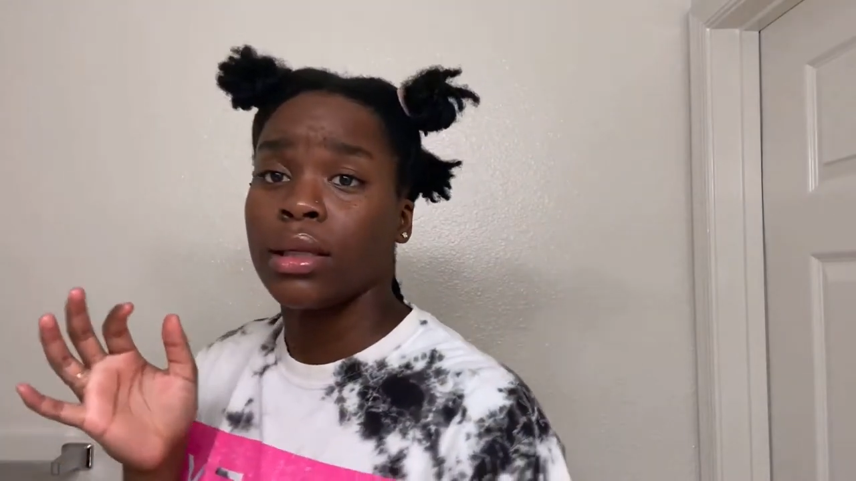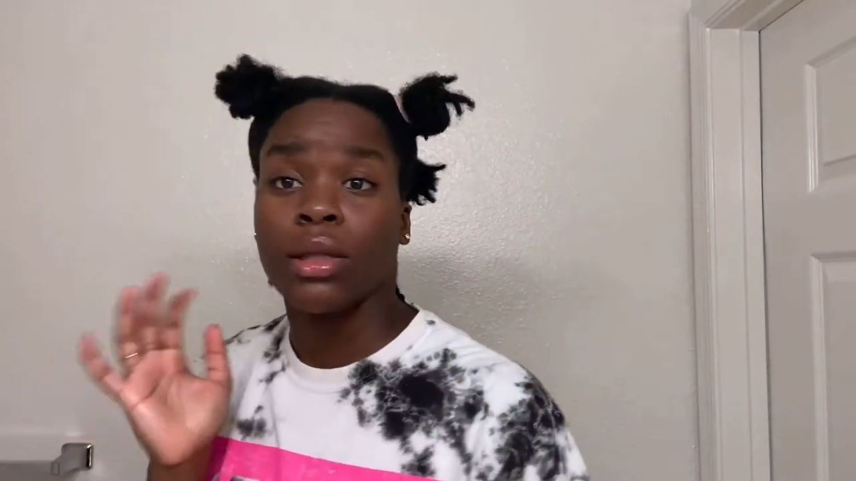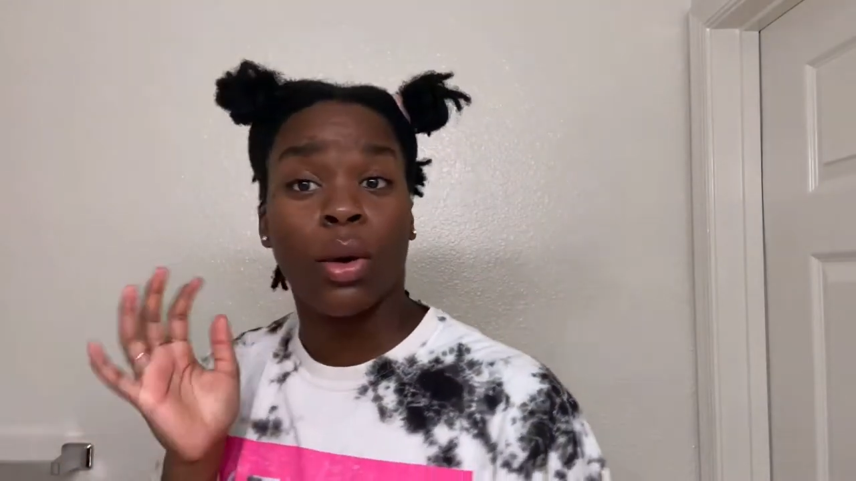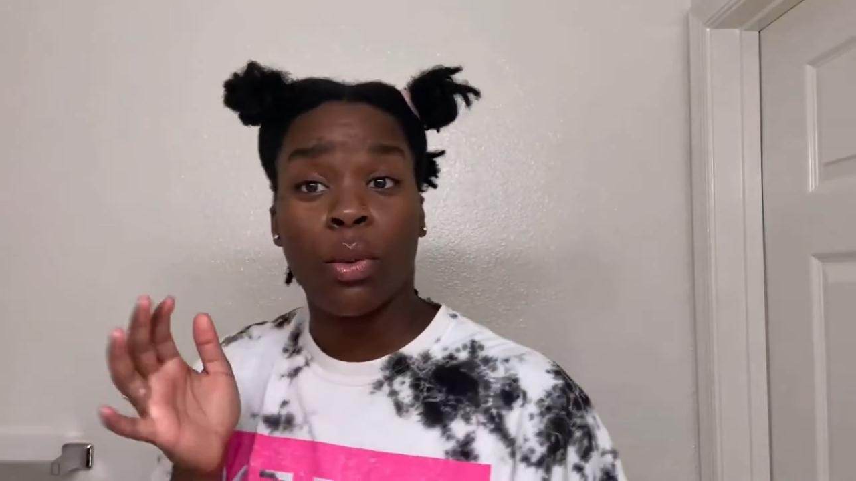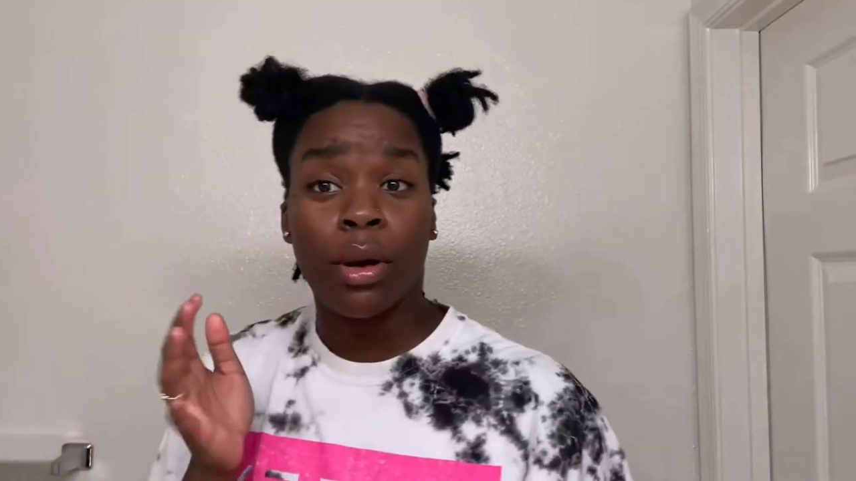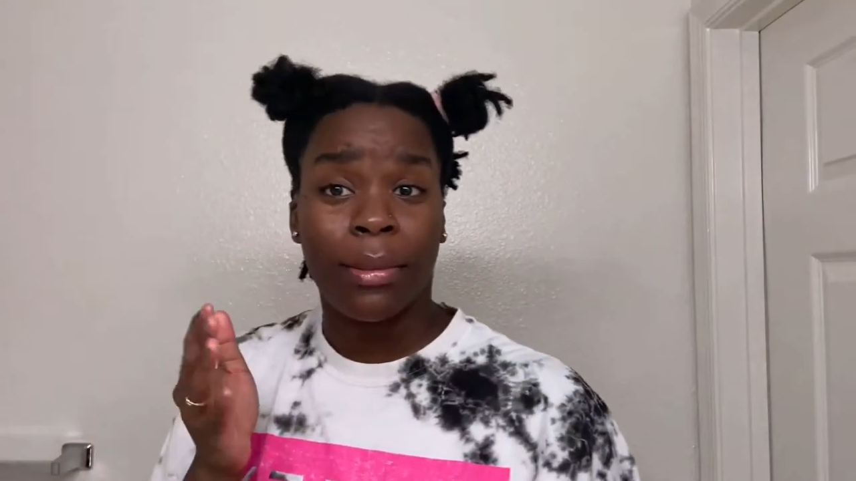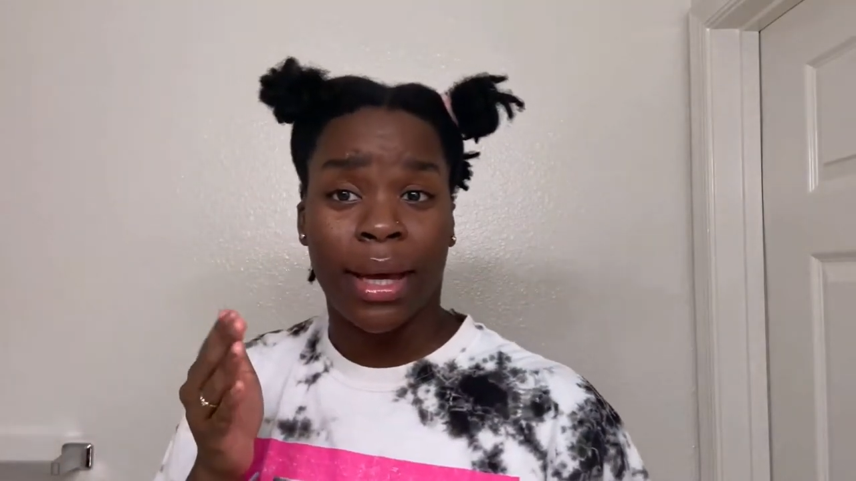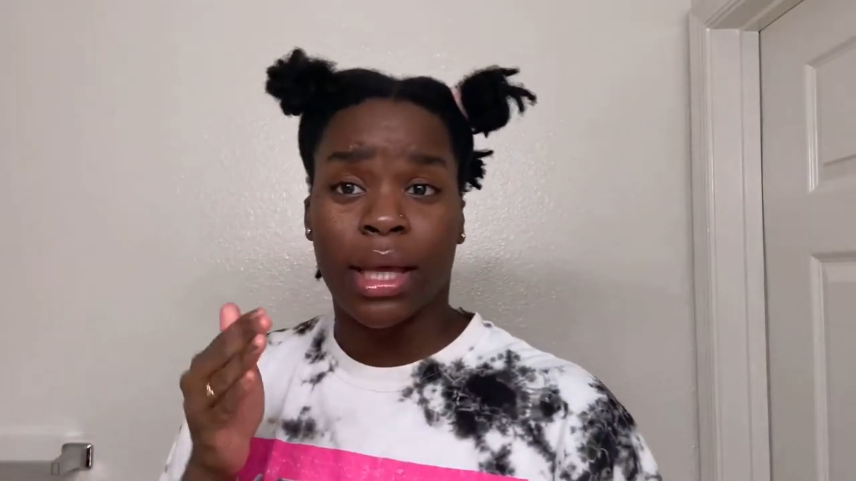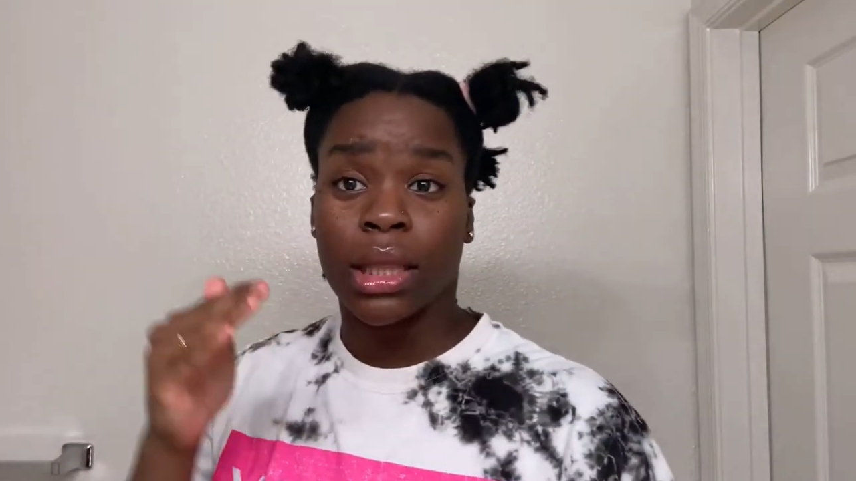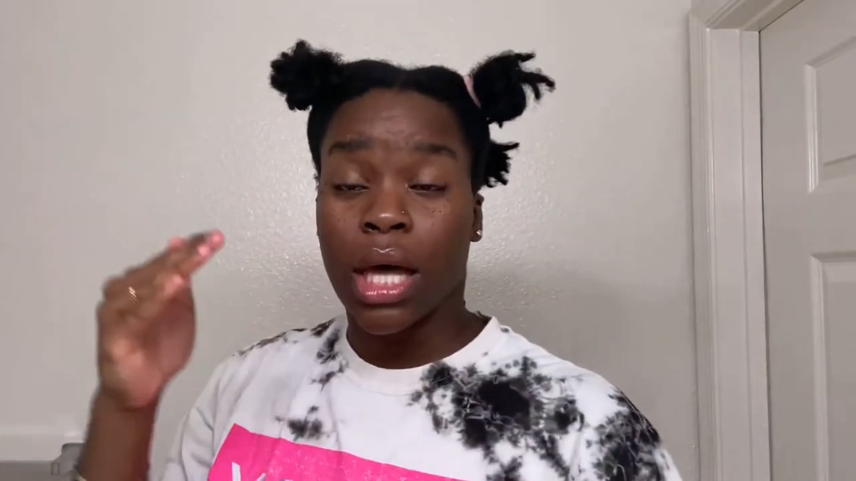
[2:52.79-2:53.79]
don't want my
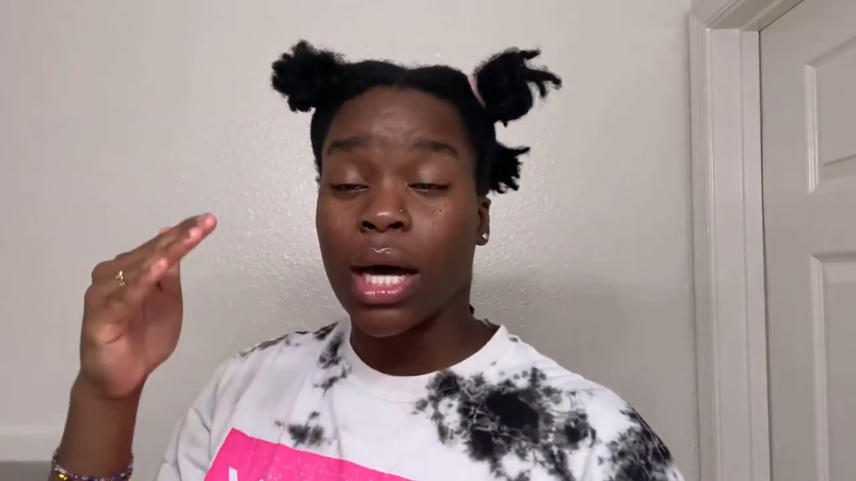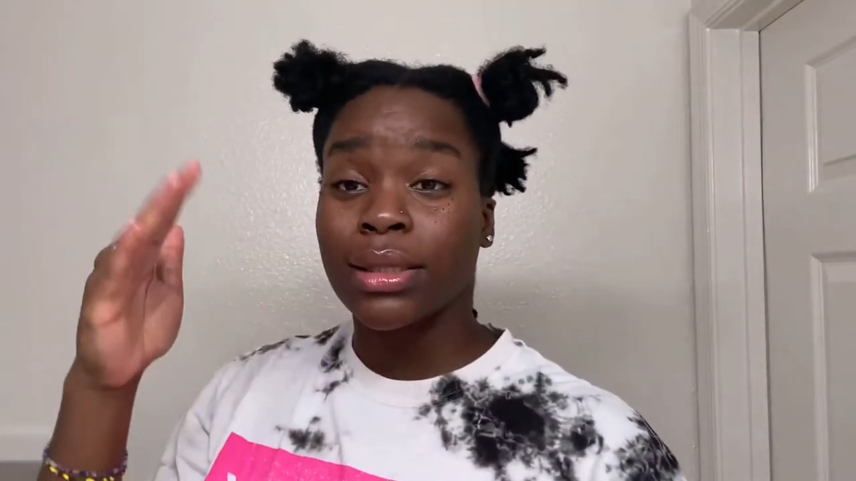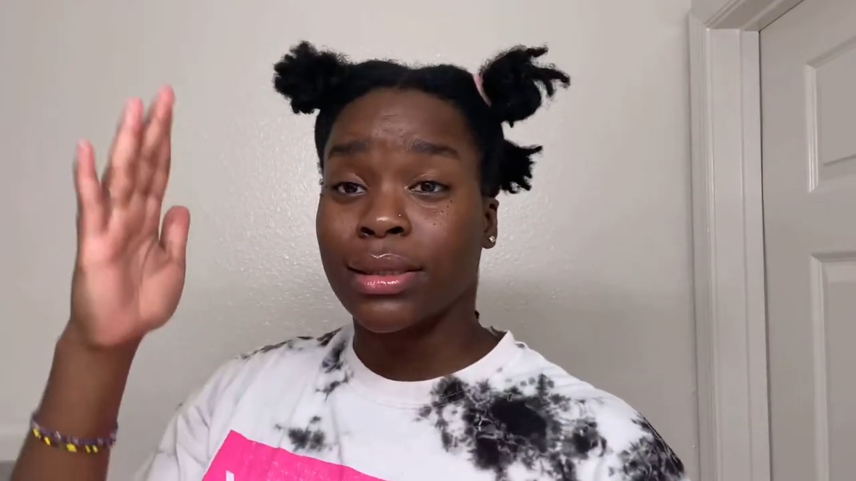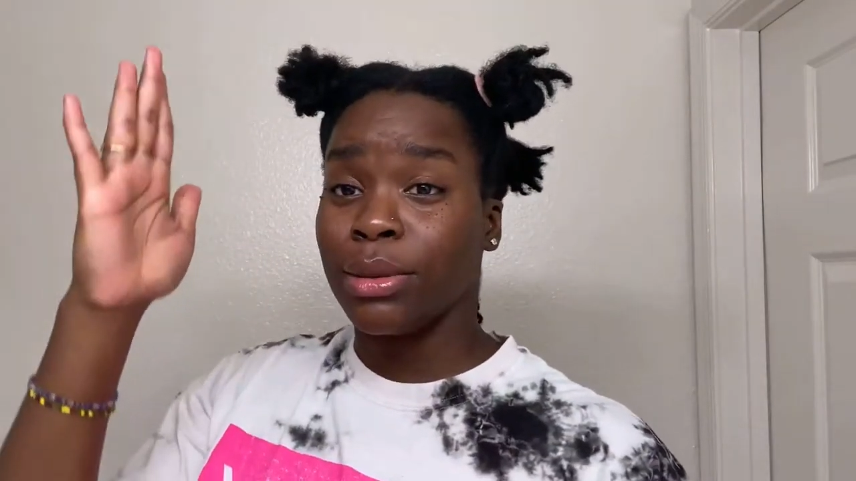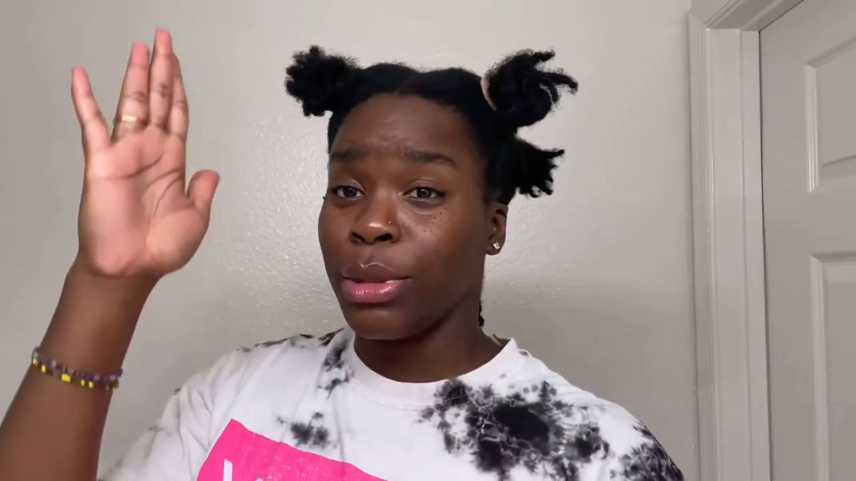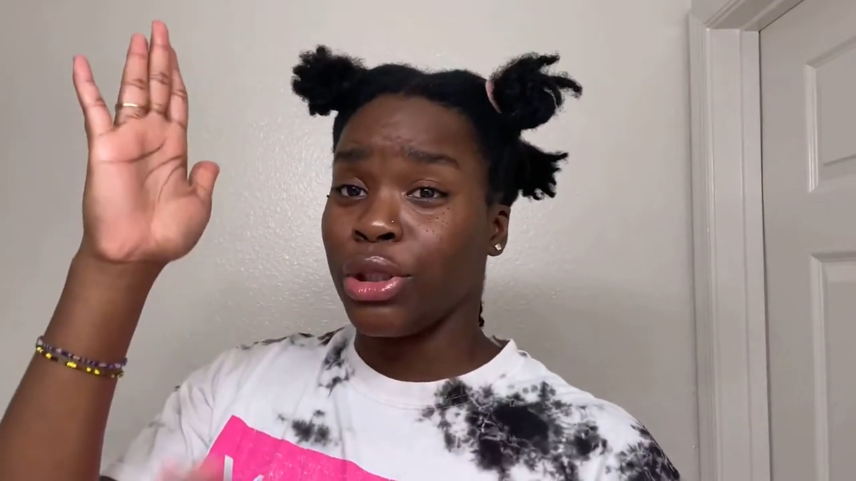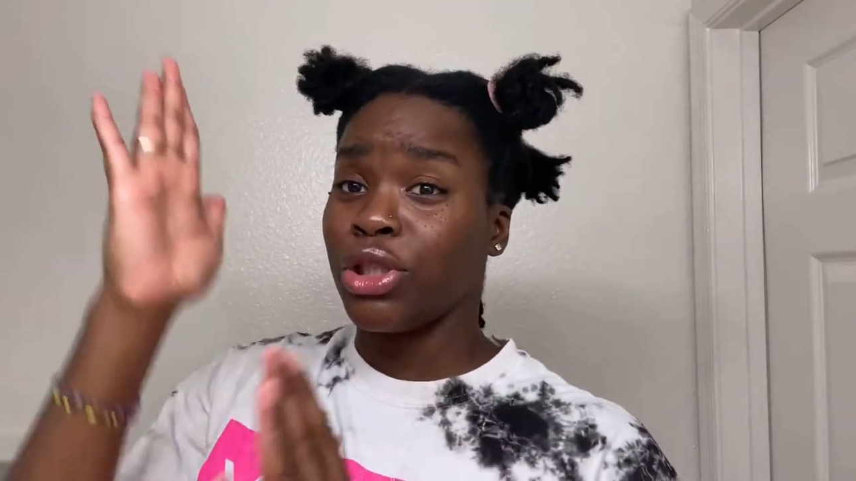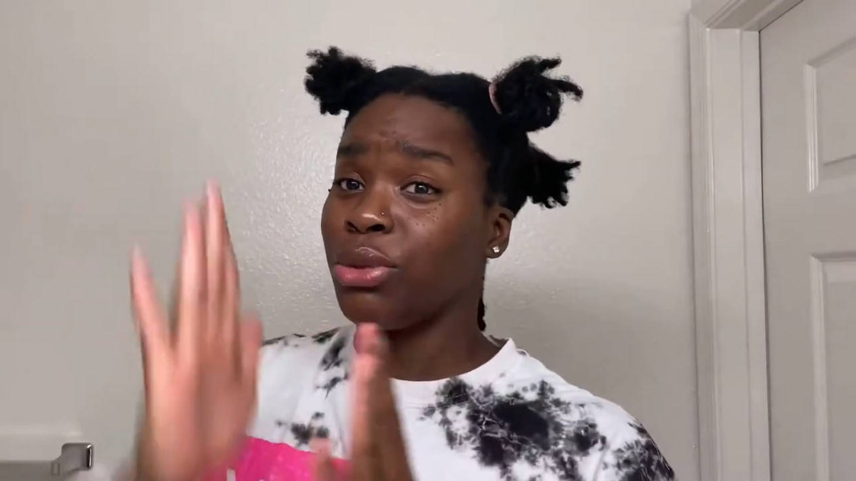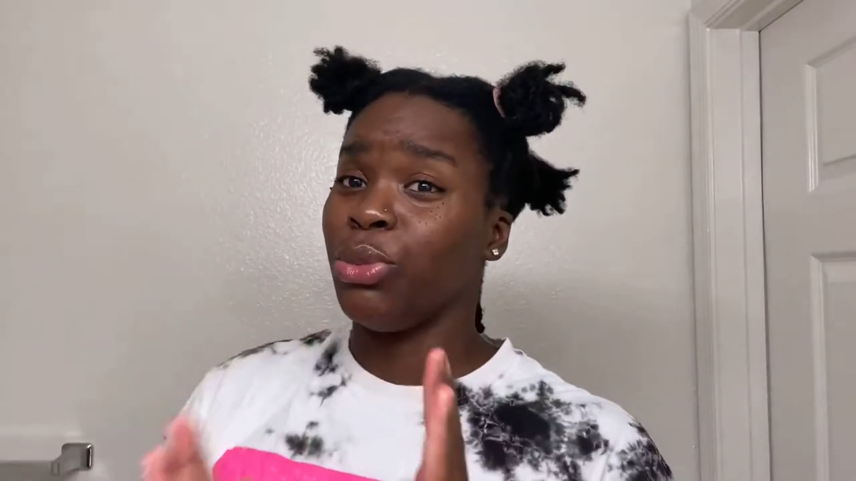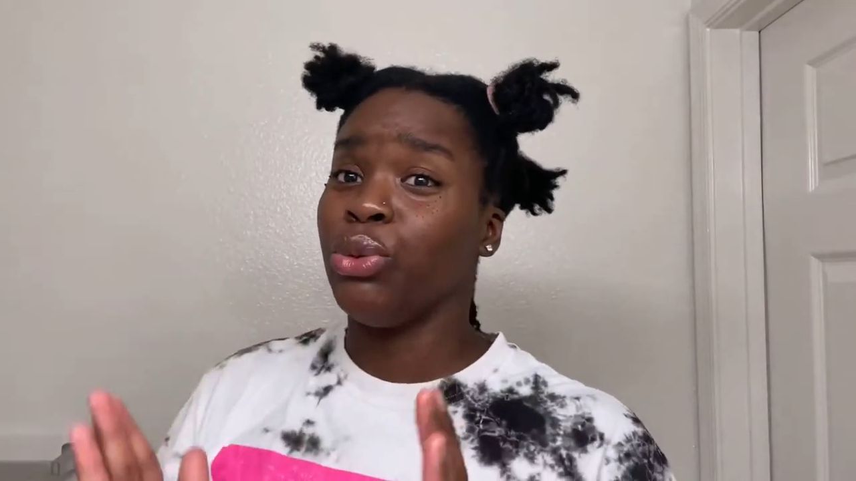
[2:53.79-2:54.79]
locs to be
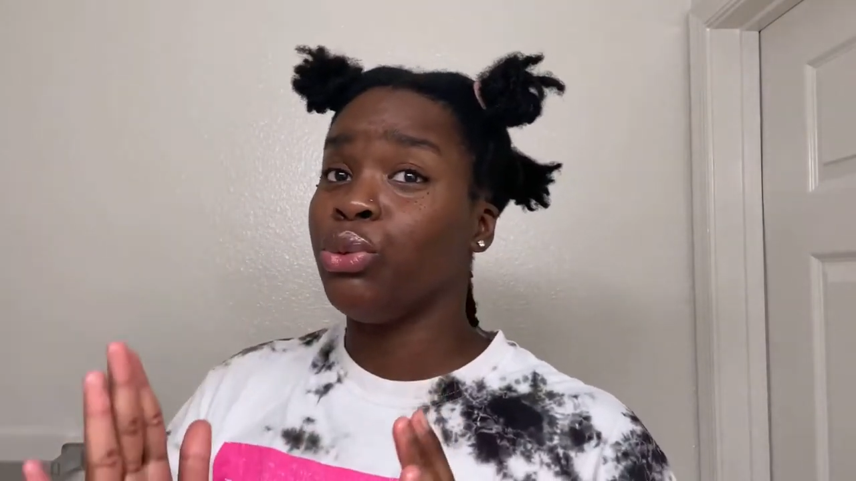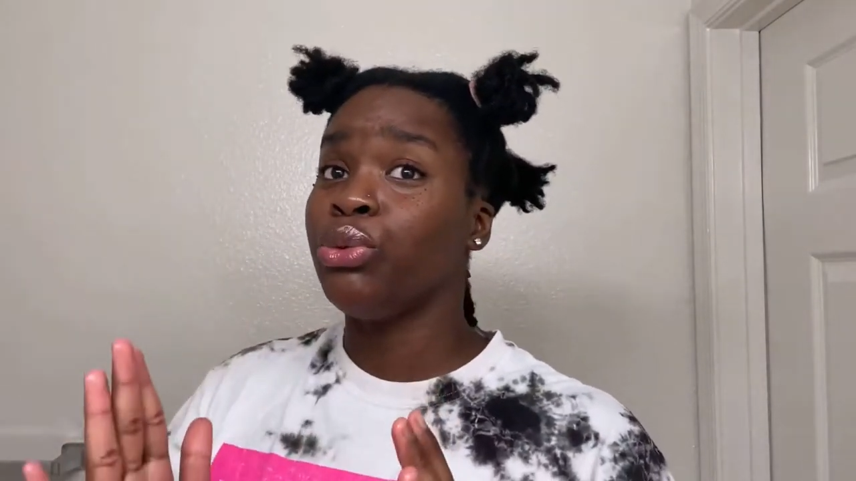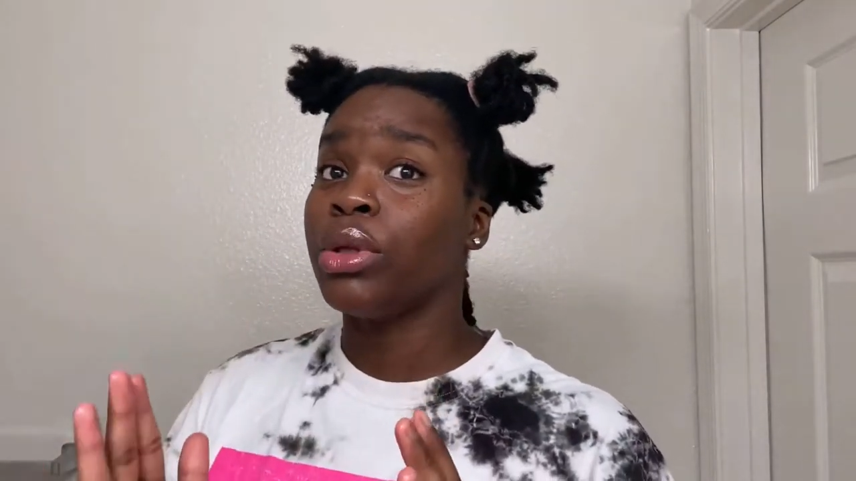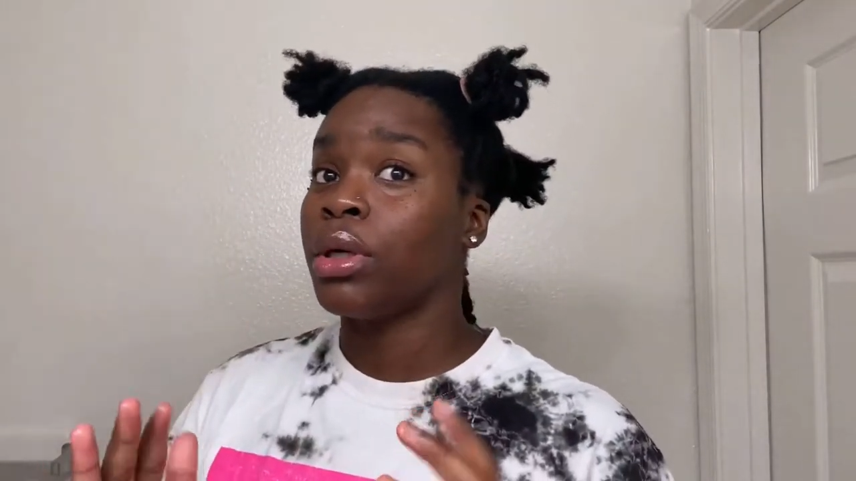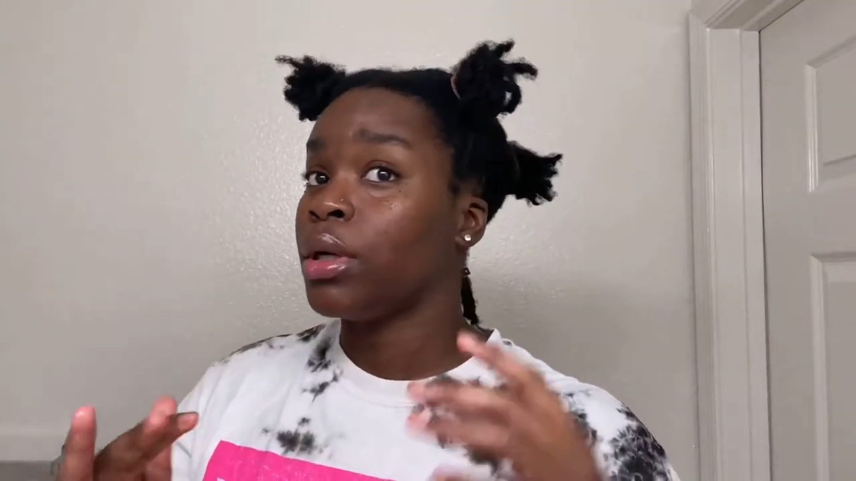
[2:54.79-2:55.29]
smooth.